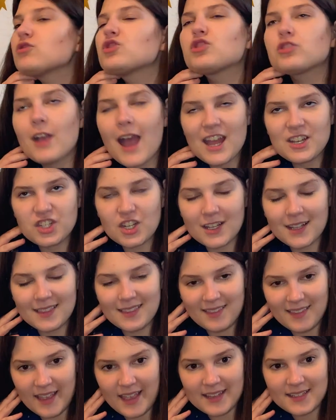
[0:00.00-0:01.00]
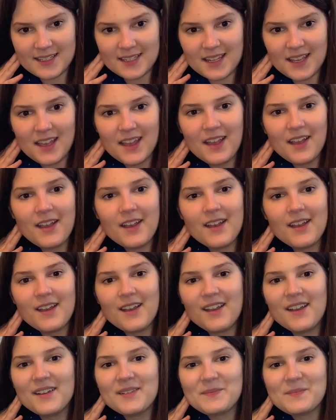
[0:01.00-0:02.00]
Tragic lit.
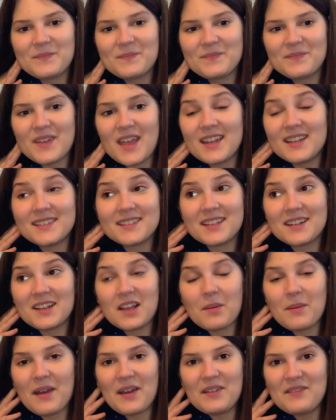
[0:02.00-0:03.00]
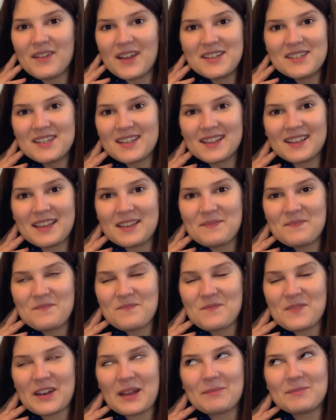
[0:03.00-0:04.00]
And it's going to come out eventually
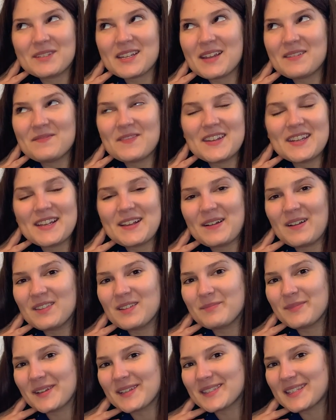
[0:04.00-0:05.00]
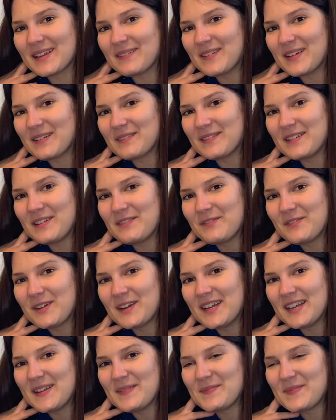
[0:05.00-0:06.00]
when I'm done reading all the books I want to read for
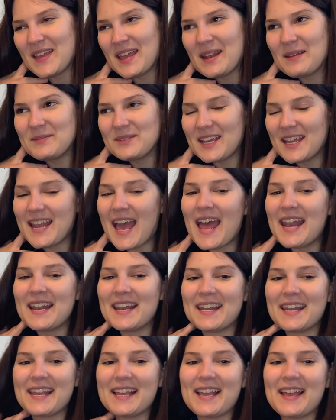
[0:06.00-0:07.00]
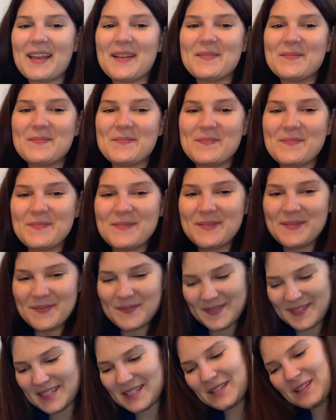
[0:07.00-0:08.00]
it and I'm done editing it.
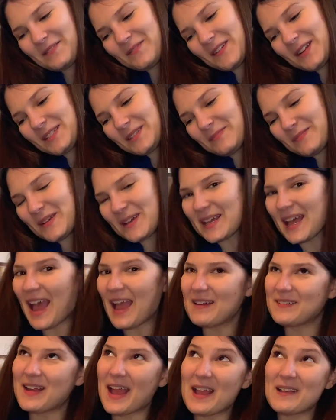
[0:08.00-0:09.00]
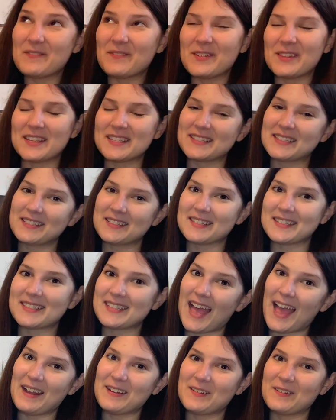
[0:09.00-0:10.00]
So the first book I read for this little
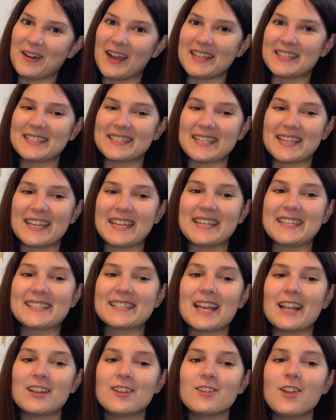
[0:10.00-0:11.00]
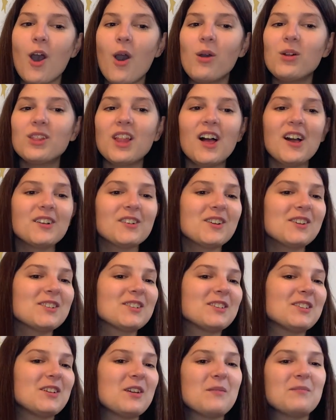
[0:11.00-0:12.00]
side quest is No Longer
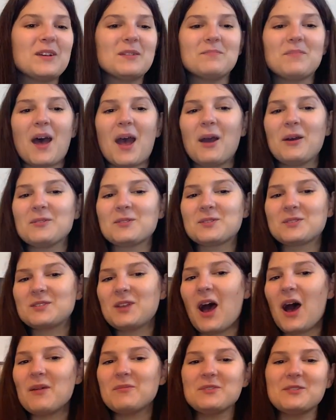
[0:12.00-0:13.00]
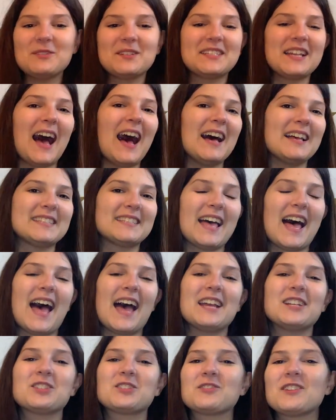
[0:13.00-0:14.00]
Human by Osamu
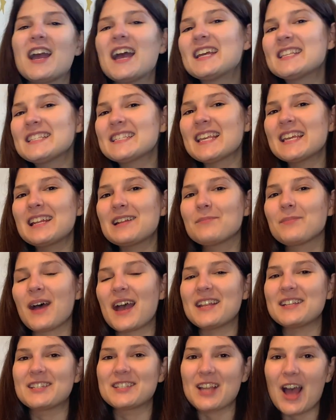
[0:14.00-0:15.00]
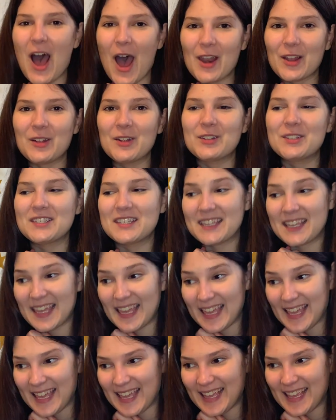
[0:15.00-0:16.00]
Dazai, translated by Donald
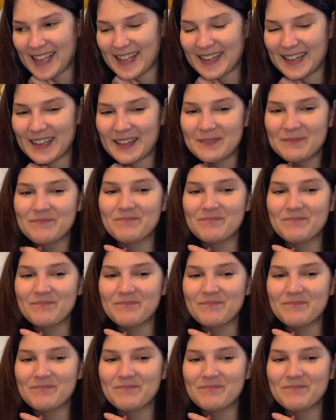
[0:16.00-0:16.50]
Keene.